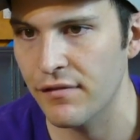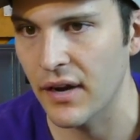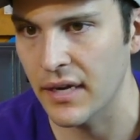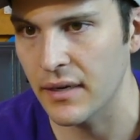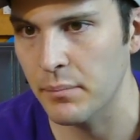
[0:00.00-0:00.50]

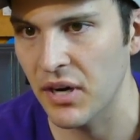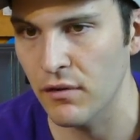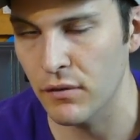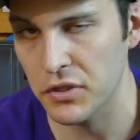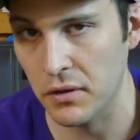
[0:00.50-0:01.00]
find a pair
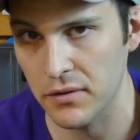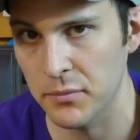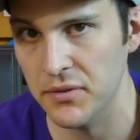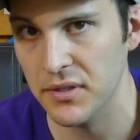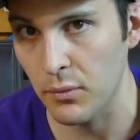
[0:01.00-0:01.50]
of
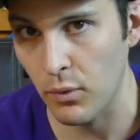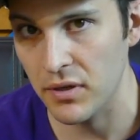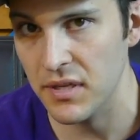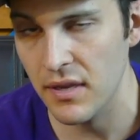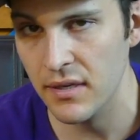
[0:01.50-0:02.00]
rechargeables that
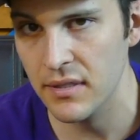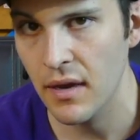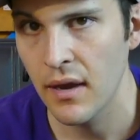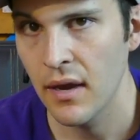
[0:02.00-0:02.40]
works in these.